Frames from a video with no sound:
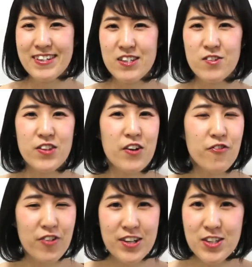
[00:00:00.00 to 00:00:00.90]
So the
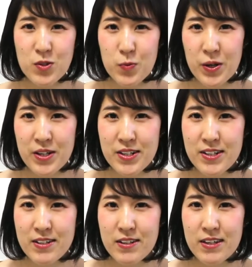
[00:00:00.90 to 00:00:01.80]
first one
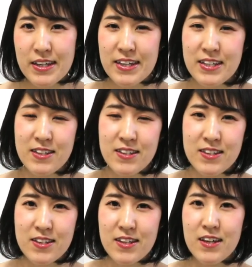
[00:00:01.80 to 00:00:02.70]

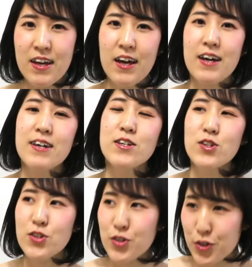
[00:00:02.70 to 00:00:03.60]
is
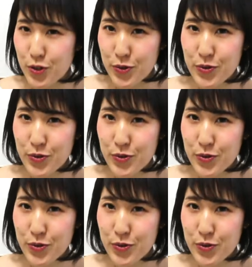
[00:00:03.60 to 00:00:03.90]
tsu.